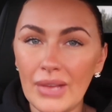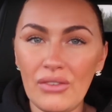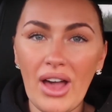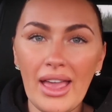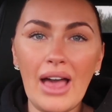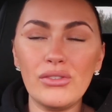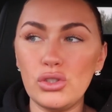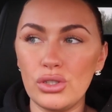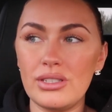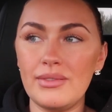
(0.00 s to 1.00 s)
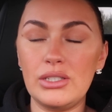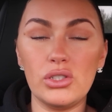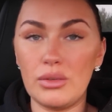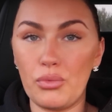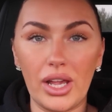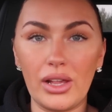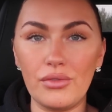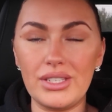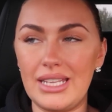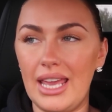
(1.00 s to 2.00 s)
If I haven't done something just to break
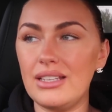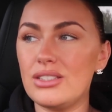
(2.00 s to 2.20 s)
up the day.